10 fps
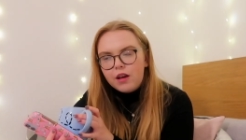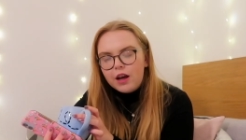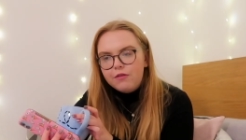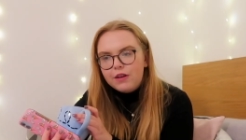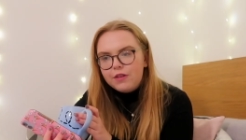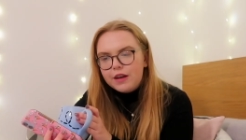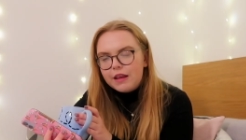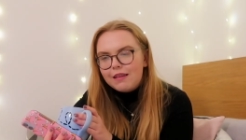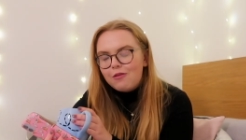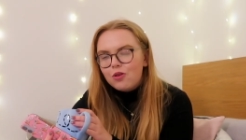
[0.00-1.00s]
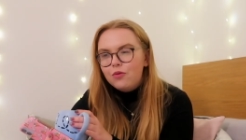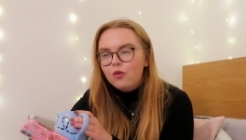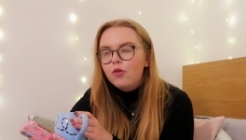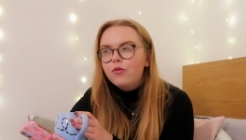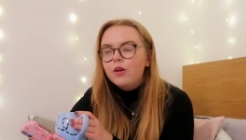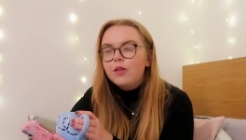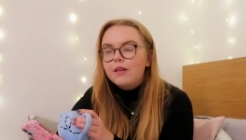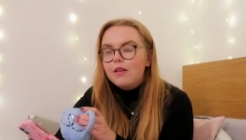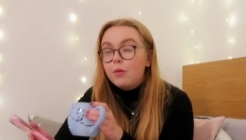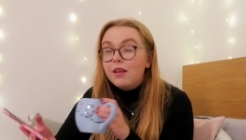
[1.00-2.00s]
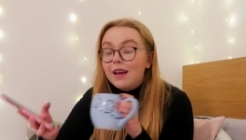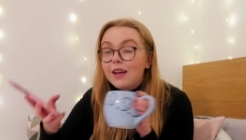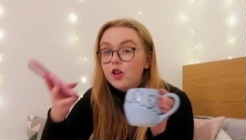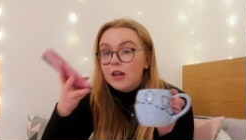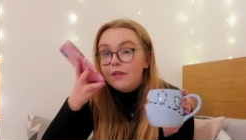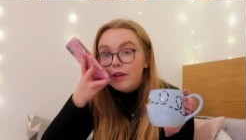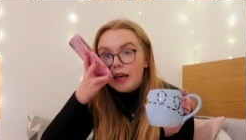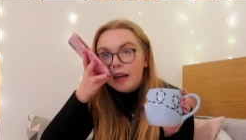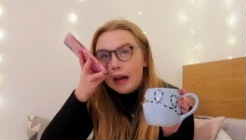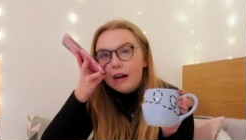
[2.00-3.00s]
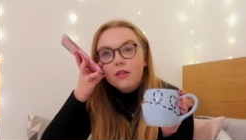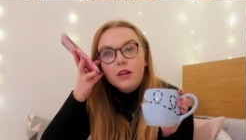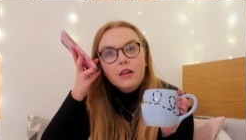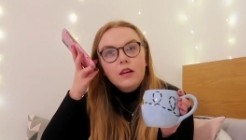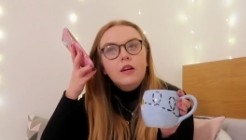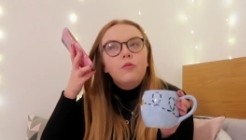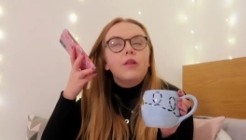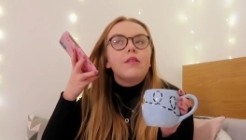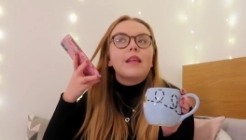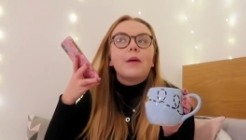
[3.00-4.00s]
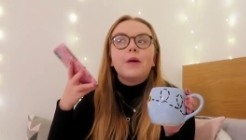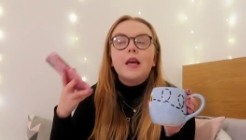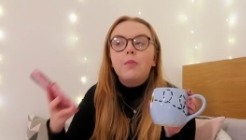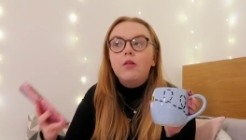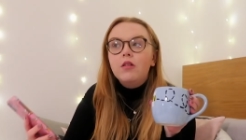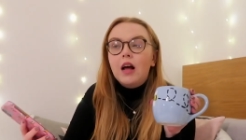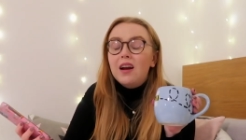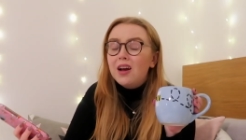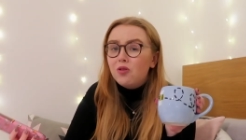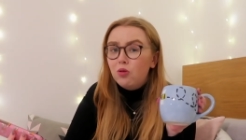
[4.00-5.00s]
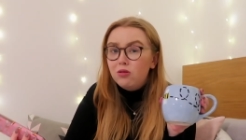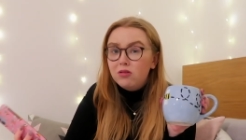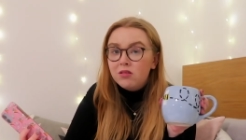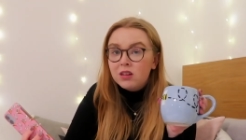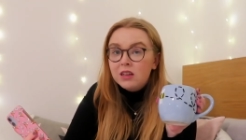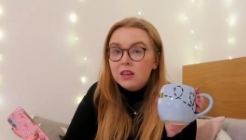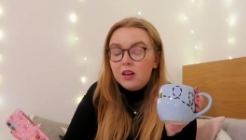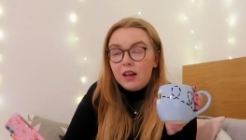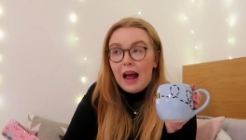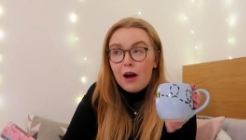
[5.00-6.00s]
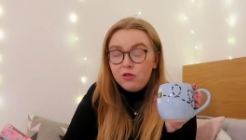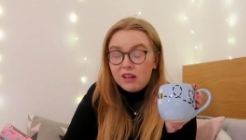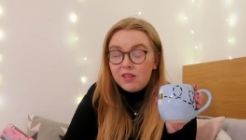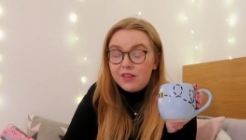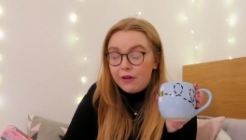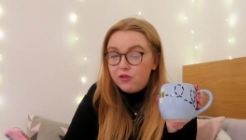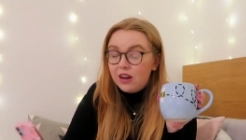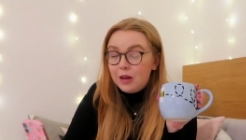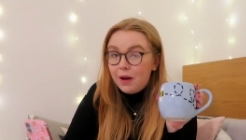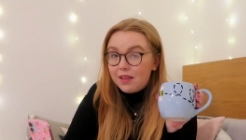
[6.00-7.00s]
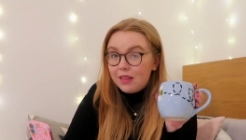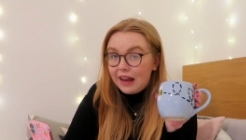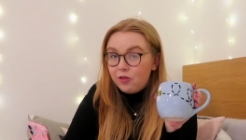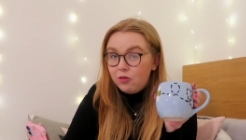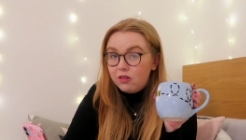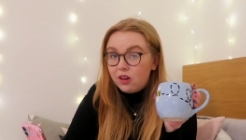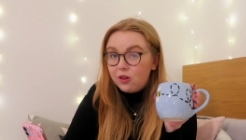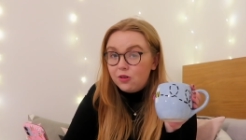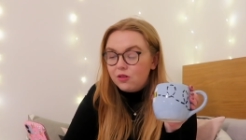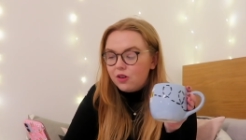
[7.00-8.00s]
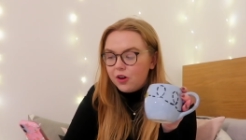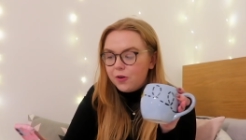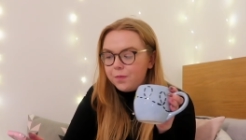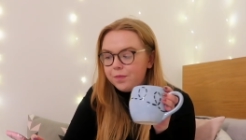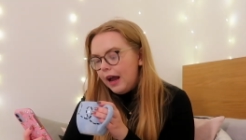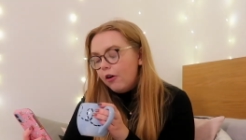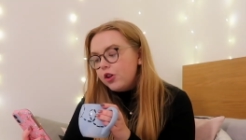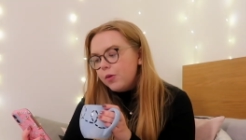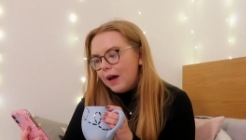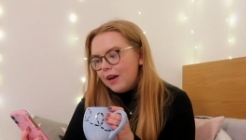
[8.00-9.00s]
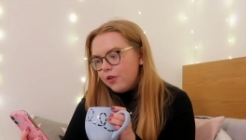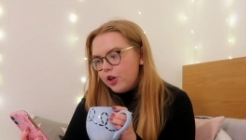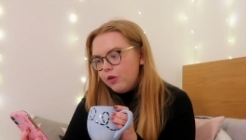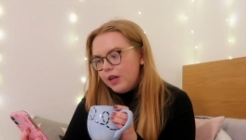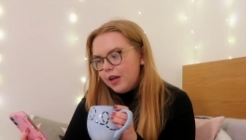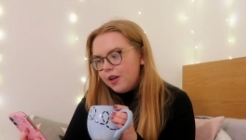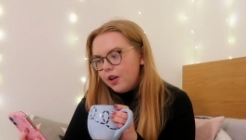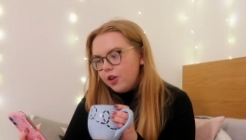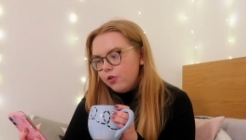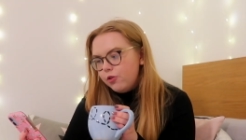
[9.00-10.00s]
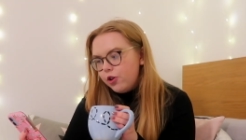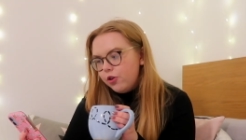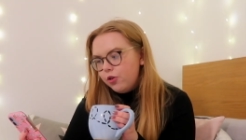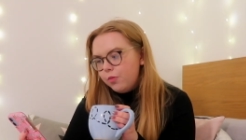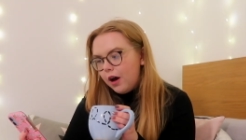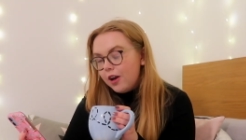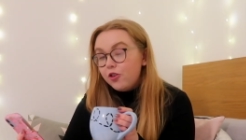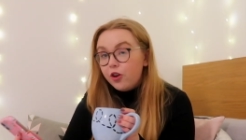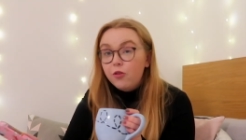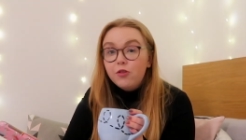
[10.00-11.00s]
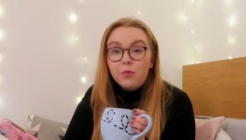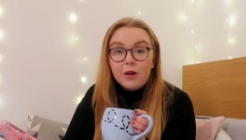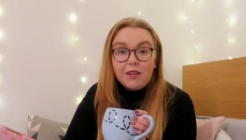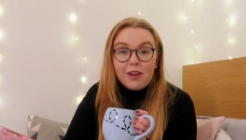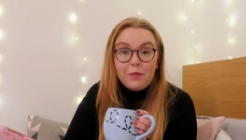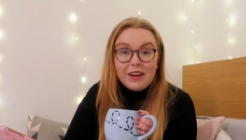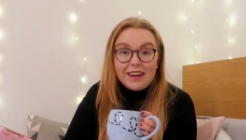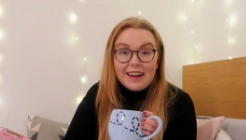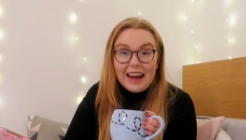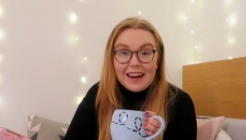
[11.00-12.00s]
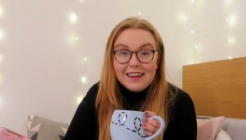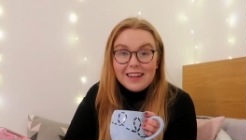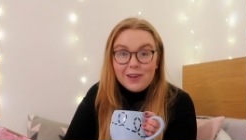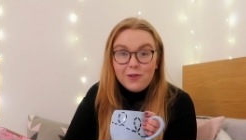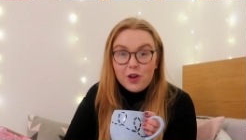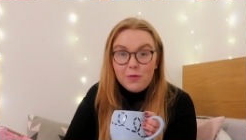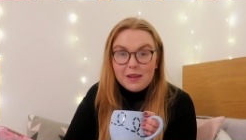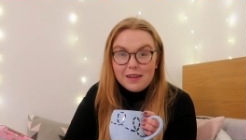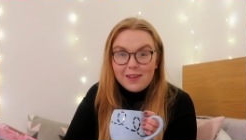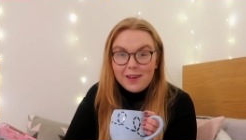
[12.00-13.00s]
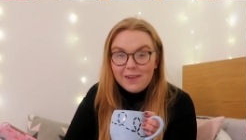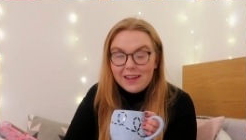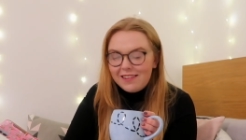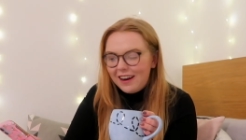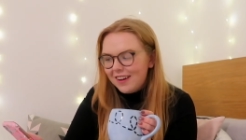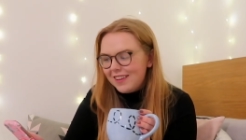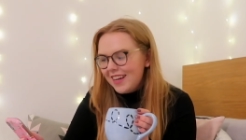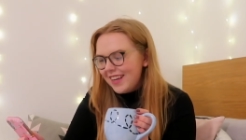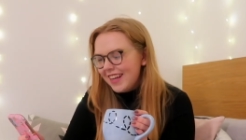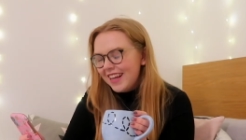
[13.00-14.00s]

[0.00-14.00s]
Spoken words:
I've lived in this house of 4 for, this is my 2nd year living here now, with the same people. I liked halls. Houses are definitely better than halls though, so. How do you balance uni and YouTube? I don't, because I've been neglecting YouTube since uni started.